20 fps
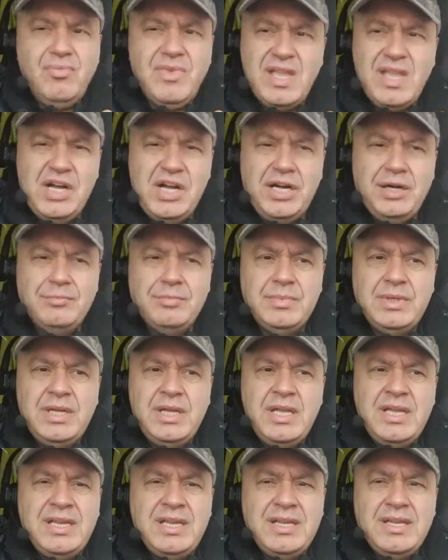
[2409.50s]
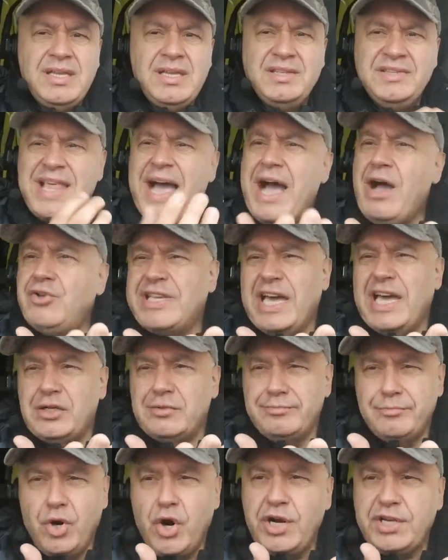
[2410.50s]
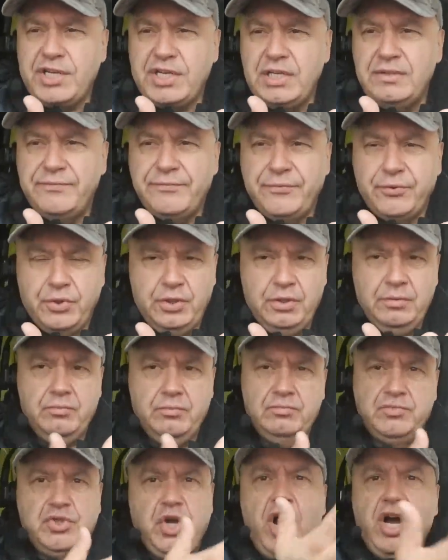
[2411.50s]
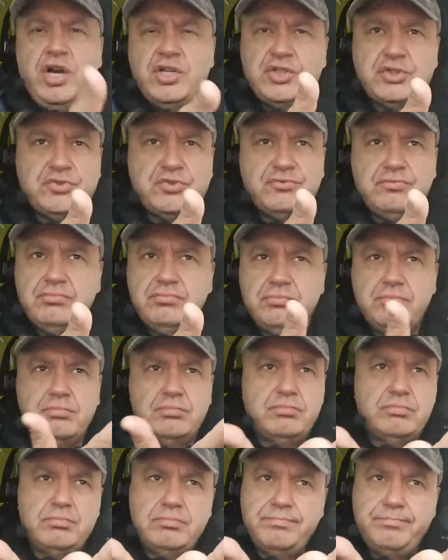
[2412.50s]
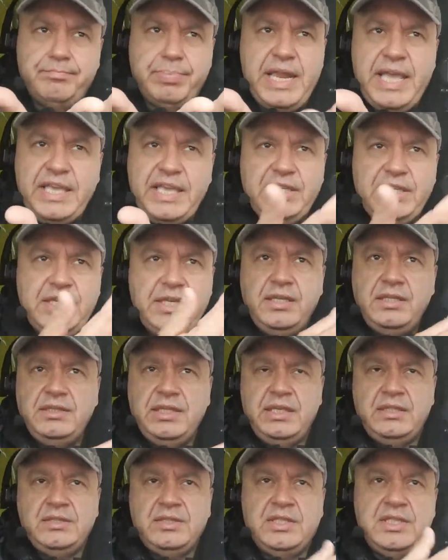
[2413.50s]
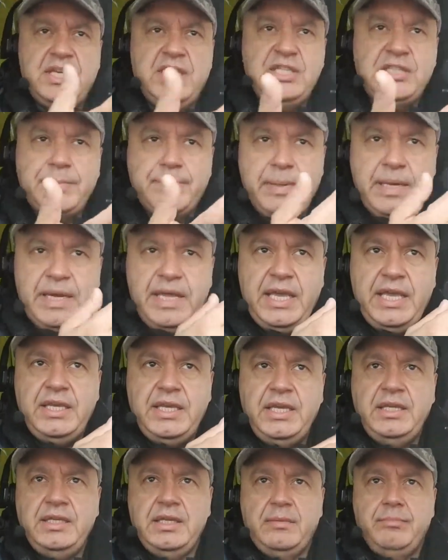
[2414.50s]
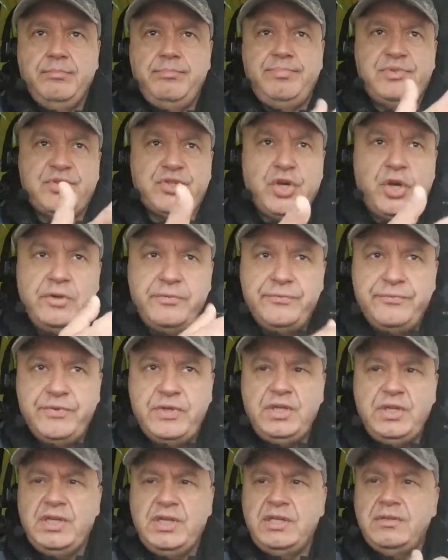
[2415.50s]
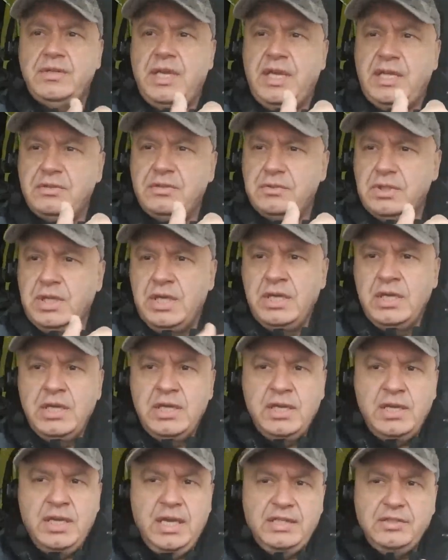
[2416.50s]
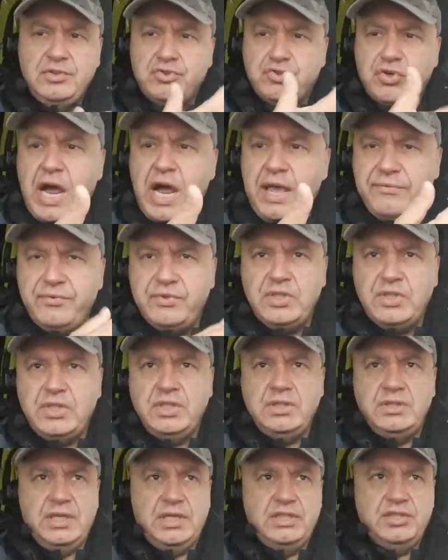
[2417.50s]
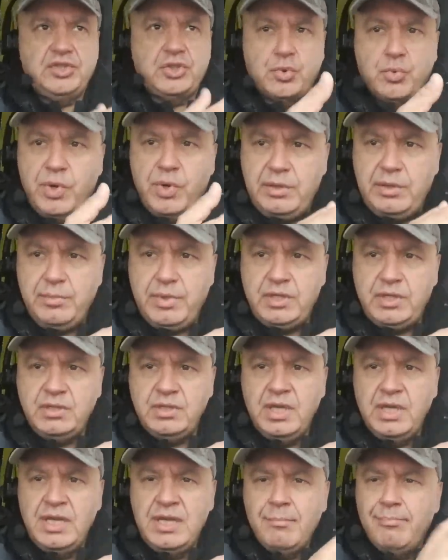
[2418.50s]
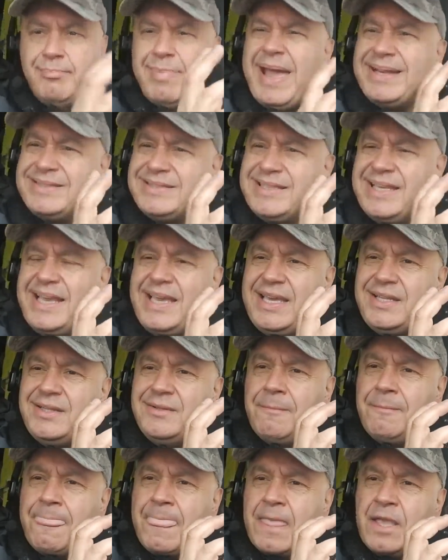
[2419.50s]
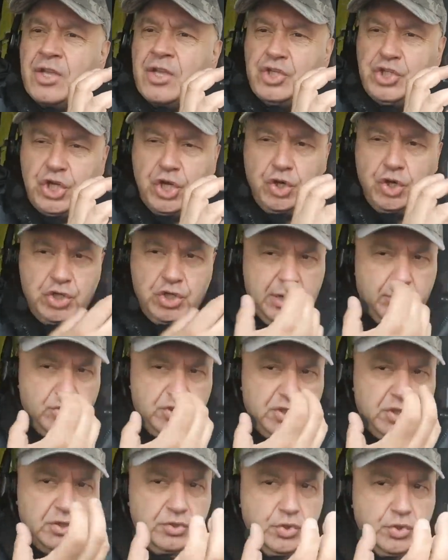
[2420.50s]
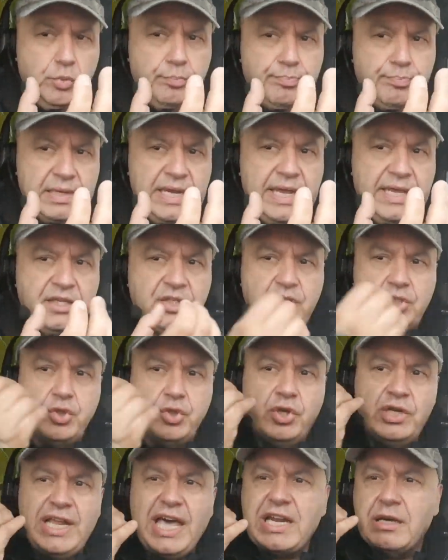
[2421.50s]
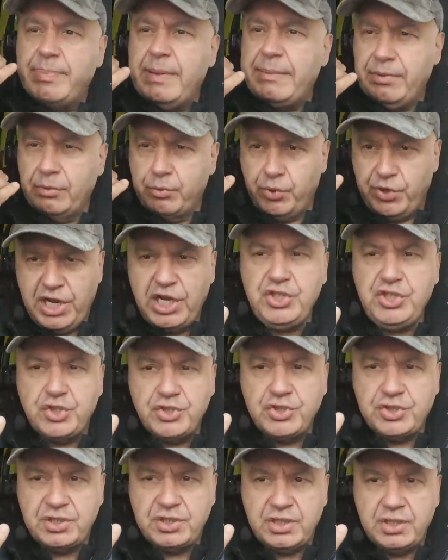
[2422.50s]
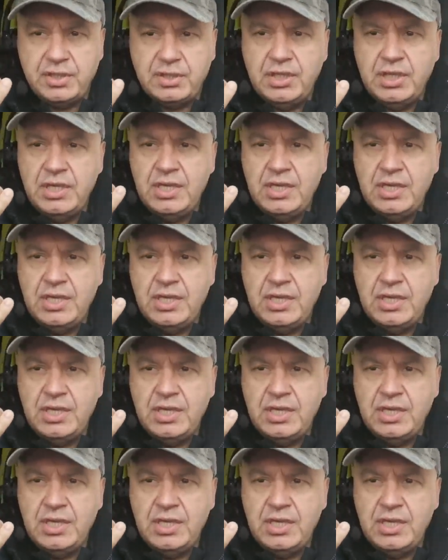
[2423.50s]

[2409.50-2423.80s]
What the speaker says: now you got a market for dogs playing and kids playing and surfing and driving and swimming. Back then, it was a new place, so a lot of people were interested